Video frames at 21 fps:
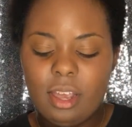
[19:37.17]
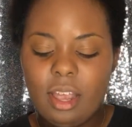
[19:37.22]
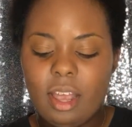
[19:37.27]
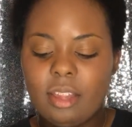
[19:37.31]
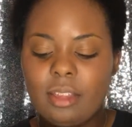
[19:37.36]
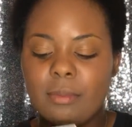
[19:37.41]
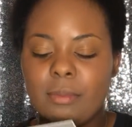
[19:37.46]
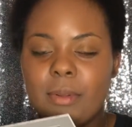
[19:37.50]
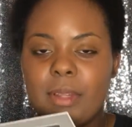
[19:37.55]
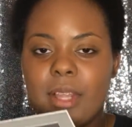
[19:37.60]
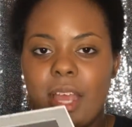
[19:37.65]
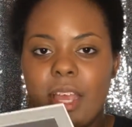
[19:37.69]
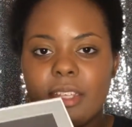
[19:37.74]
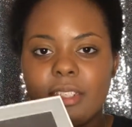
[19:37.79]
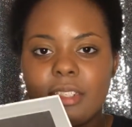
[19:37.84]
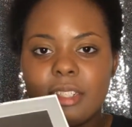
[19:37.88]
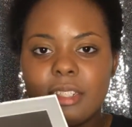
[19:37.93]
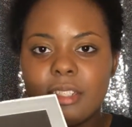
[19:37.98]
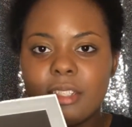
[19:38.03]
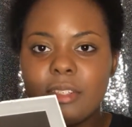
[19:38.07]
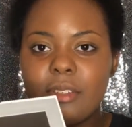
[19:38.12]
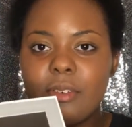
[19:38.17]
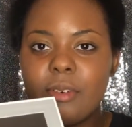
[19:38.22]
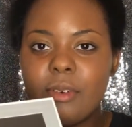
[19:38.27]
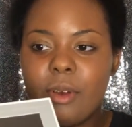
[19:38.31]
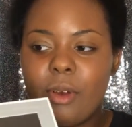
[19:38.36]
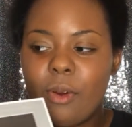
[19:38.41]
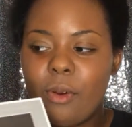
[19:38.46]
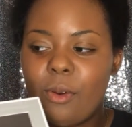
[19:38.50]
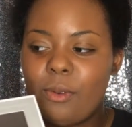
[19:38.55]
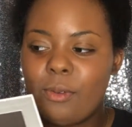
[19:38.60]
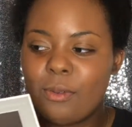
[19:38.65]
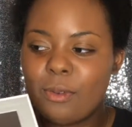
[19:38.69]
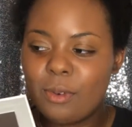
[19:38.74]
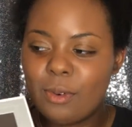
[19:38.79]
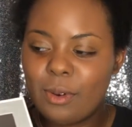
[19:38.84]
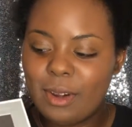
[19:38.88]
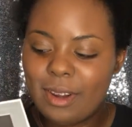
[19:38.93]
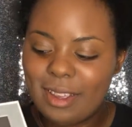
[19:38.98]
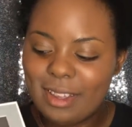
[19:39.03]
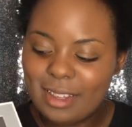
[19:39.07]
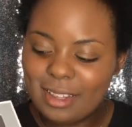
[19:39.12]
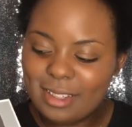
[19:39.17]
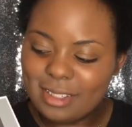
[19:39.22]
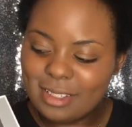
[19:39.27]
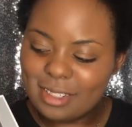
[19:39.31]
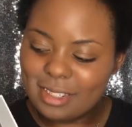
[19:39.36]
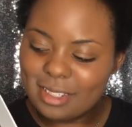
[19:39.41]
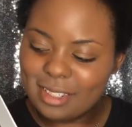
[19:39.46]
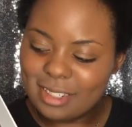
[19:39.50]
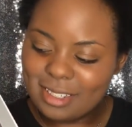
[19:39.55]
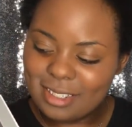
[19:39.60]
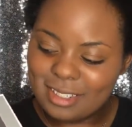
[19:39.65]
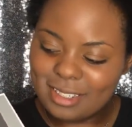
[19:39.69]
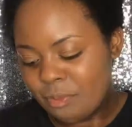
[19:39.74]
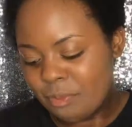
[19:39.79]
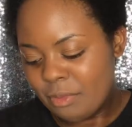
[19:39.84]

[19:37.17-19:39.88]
and the plastic to go over it.